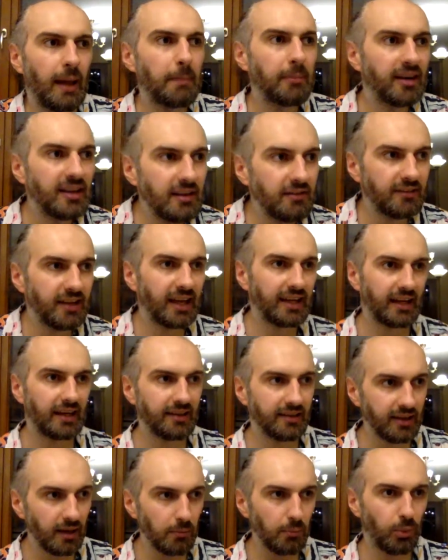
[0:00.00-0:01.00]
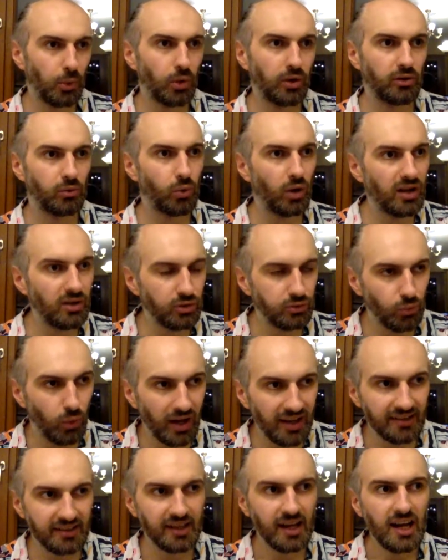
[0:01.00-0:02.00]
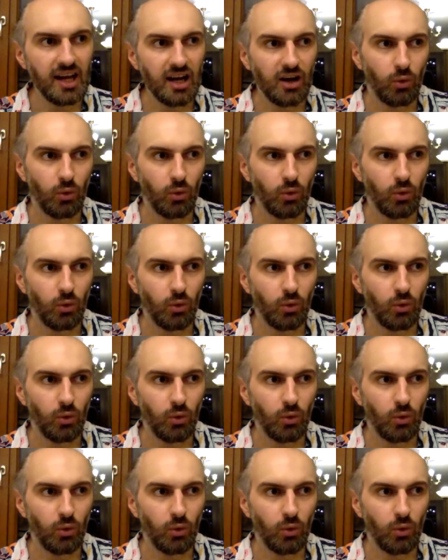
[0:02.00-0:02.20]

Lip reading: I believe that at some point, once